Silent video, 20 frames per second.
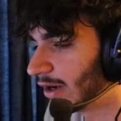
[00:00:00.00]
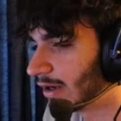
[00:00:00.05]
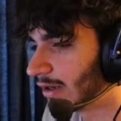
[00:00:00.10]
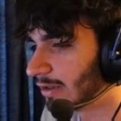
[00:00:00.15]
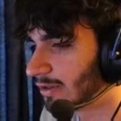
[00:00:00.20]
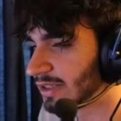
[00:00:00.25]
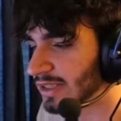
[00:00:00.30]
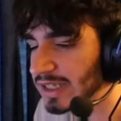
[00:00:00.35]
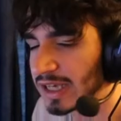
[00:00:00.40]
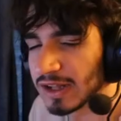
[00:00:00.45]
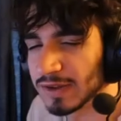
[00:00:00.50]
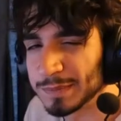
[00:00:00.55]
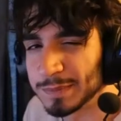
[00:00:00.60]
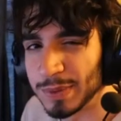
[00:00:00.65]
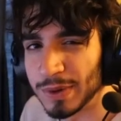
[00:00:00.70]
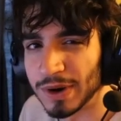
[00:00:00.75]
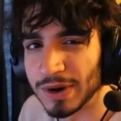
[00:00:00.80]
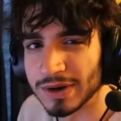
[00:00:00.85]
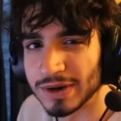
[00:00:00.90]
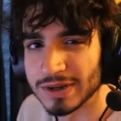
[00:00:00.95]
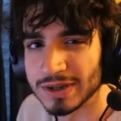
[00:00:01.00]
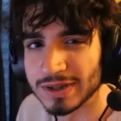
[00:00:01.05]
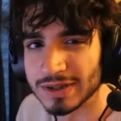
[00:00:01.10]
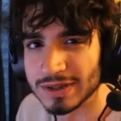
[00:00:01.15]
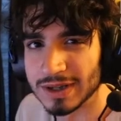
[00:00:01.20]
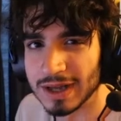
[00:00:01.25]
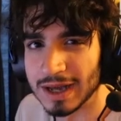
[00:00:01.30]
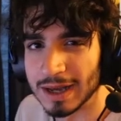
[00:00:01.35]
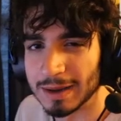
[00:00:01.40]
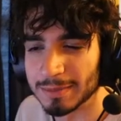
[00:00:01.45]
South Park
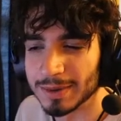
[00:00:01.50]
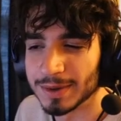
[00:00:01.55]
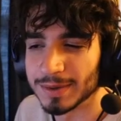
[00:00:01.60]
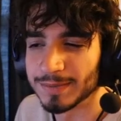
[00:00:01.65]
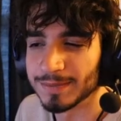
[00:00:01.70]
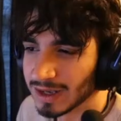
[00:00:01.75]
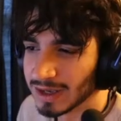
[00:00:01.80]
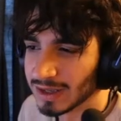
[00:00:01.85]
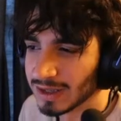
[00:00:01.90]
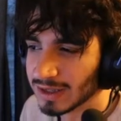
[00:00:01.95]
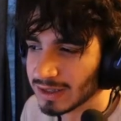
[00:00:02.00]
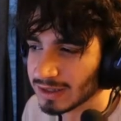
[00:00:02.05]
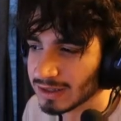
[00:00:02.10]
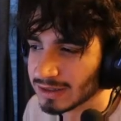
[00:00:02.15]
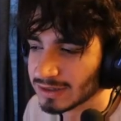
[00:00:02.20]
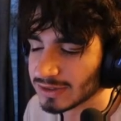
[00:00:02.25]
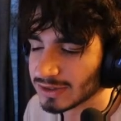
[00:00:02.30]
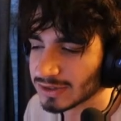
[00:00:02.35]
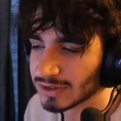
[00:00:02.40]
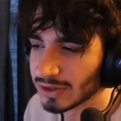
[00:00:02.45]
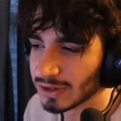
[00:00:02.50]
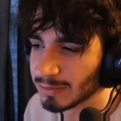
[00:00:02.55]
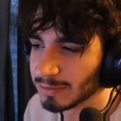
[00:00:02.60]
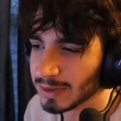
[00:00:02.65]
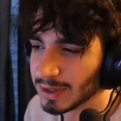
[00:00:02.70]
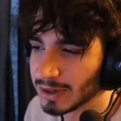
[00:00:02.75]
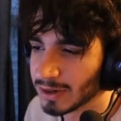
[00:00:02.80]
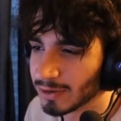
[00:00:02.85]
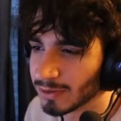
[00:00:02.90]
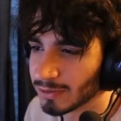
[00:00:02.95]
collab. This is going to
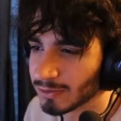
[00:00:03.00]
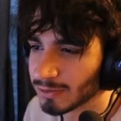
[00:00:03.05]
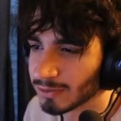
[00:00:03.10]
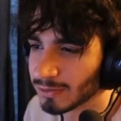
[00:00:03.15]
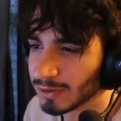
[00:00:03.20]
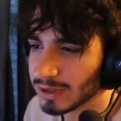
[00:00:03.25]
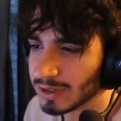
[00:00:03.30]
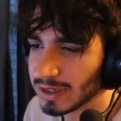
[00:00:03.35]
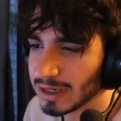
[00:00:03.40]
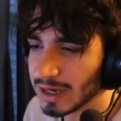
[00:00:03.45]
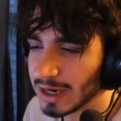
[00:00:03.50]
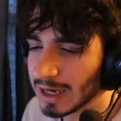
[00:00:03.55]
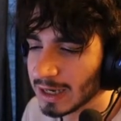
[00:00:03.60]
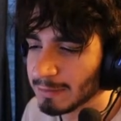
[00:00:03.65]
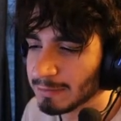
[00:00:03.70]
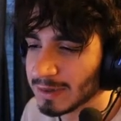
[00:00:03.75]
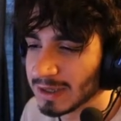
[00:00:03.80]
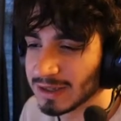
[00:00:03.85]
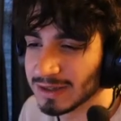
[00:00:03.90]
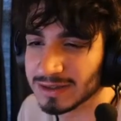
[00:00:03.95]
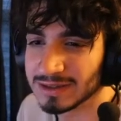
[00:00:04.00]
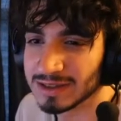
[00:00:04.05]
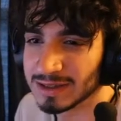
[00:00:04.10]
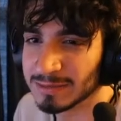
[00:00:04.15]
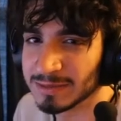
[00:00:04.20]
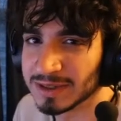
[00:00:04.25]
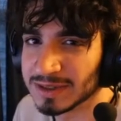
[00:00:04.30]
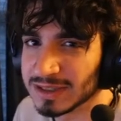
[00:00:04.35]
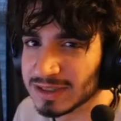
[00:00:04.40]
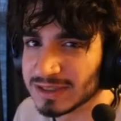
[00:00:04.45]
be a really hyped and
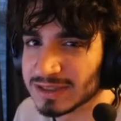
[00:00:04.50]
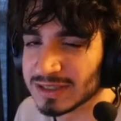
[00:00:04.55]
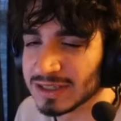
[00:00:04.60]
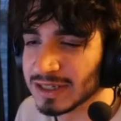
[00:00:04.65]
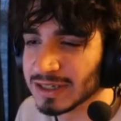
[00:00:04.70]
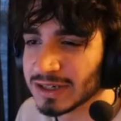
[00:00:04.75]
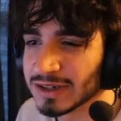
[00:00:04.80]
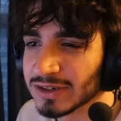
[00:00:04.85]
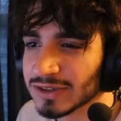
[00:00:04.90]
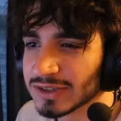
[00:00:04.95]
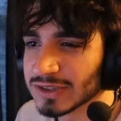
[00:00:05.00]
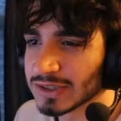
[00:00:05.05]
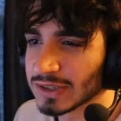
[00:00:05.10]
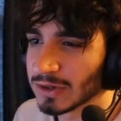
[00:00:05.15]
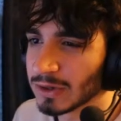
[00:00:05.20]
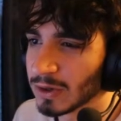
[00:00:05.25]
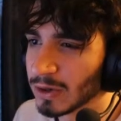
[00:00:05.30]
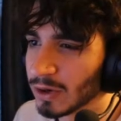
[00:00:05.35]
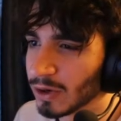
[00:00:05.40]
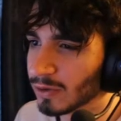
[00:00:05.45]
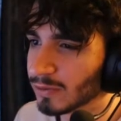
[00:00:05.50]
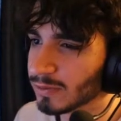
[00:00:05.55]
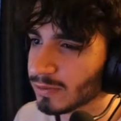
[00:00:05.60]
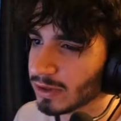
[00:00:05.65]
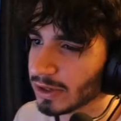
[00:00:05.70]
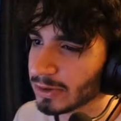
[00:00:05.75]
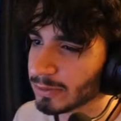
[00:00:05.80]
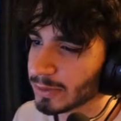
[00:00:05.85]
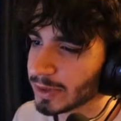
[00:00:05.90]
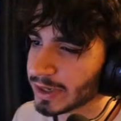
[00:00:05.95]
limited sneaker, so
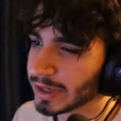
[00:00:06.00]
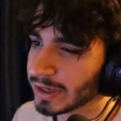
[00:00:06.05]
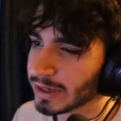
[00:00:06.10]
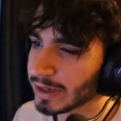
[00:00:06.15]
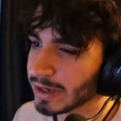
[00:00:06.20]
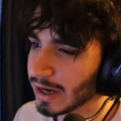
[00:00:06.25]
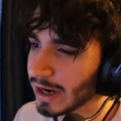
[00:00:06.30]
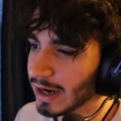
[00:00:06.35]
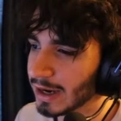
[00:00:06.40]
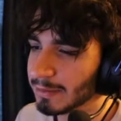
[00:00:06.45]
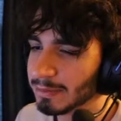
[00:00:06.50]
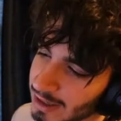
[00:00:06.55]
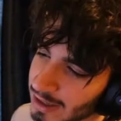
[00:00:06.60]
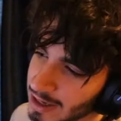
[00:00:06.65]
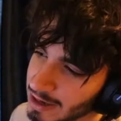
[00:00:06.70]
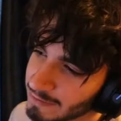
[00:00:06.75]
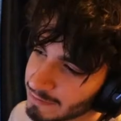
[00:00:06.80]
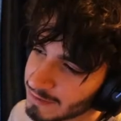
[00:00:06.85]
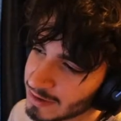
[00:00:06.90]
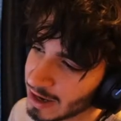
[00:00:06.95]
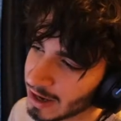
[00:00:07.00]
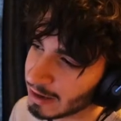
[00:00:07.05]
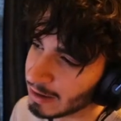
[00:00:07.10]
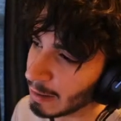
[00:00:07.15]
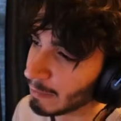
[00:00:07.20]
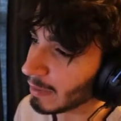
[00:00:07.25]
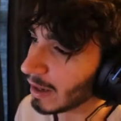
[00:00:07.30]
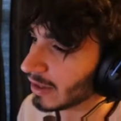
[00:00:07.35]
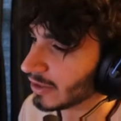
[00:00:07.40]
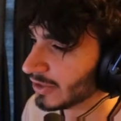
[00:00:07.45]
hopefully we can cop. If not,
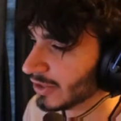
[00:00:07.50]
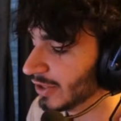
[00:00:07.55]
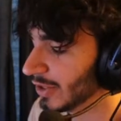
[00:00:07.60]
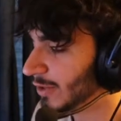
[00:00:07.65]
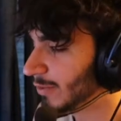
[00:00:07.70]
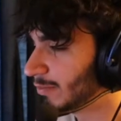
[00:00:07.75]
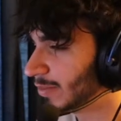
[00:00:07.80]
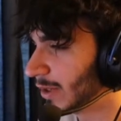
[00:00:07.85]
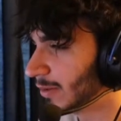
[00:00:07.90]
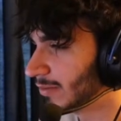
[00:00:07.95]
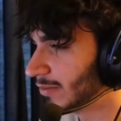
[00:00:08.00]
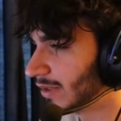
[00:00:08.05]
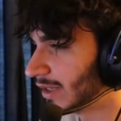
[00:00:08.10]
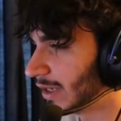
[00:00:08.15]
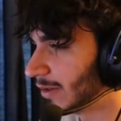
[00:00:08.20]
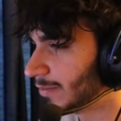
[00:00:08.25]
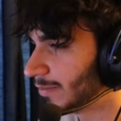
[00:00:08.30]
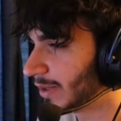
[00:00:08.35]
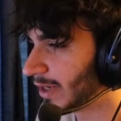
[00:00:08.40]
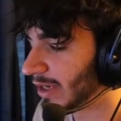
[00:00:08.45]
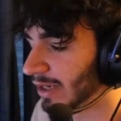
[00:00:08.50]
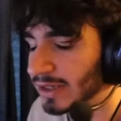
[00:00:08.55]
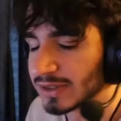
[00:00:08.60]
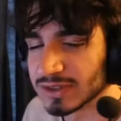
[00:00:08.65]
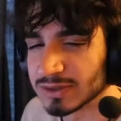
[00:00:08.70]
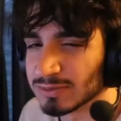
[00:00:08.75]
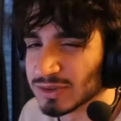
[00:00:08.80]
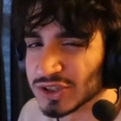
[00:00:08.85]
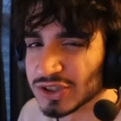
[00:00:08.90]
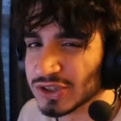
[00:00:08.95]
I'm not too bummed out because
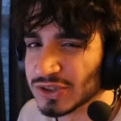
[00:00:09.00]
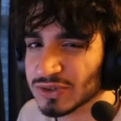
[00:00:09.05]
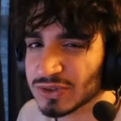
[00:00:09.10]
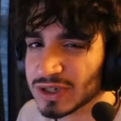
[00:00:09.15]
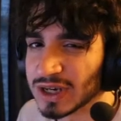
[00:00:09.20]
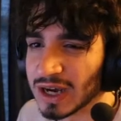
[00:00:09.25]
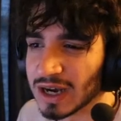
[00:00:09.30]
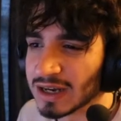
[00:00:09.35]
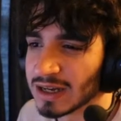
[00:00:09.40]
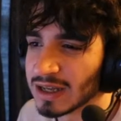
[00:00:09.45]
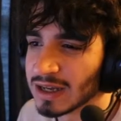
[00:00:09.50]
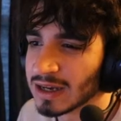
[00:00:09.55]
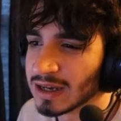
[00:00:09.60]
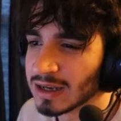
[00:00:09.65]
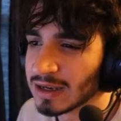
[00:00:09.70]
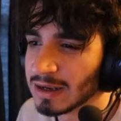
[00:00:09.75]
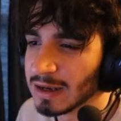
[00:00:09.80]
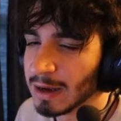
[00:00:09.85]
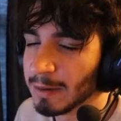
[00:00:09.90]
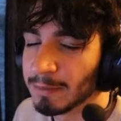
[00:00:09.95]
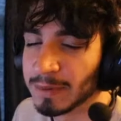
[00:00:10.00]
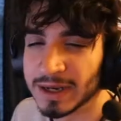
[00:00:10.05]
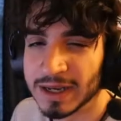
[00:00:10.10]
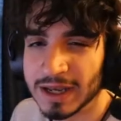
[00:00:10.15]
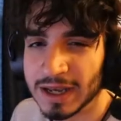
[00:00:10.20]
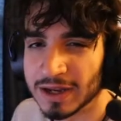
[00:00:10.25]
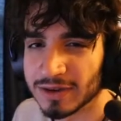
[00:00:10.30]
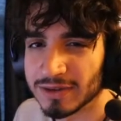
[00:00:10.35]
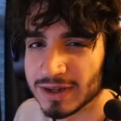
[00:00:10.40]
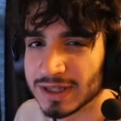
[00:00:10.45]
I'm still kind of a
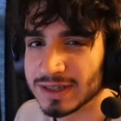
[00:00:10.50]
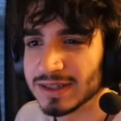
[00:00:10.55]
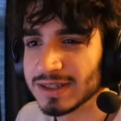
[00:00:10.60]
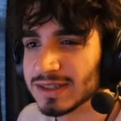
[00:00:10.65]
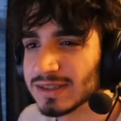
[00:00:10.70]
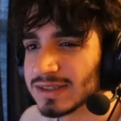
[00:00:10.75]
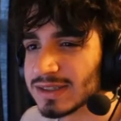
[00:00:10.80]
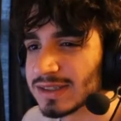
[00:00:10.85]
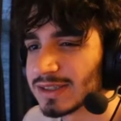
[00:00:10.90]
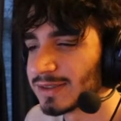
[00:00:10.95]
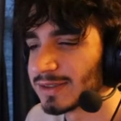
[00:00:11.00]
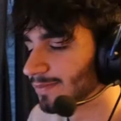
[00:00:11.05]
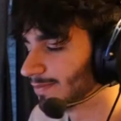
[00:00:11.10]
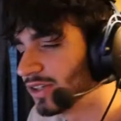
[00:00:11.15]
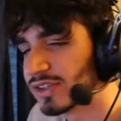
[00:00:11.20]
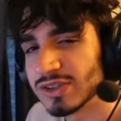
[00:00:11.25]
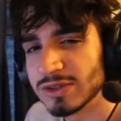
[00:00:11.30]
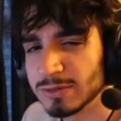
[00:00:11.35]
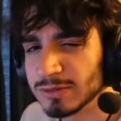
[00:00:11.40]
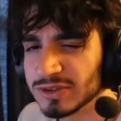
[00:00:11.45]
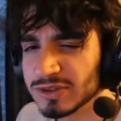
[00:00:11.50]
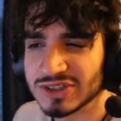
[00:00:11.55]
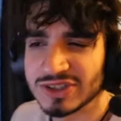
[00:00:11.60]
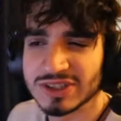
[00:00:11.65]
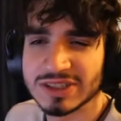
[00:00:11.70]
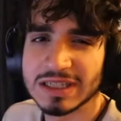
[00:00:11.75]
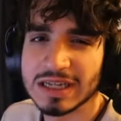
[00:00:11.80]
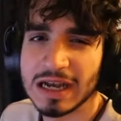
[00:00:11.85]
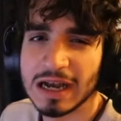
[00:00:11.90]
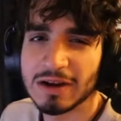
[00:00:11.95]
beginner at this. So we'll just
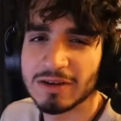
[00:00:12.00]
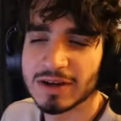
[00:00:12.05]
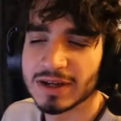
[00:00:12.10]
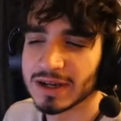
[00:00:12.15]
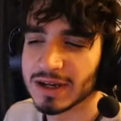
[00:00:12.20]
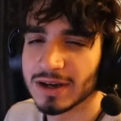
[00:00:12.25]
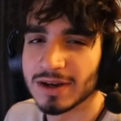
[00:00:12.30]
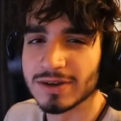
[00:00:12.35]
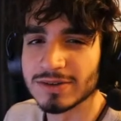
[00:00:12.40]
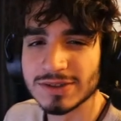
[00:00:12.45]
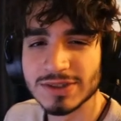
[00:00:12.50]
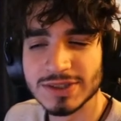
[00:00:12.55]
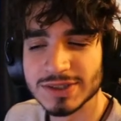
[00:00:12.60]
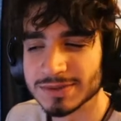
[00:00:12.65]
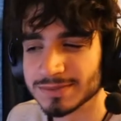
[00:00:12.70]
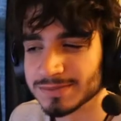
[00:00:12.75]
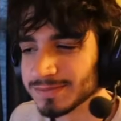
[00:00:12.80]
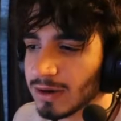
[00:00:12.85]
see how it goes.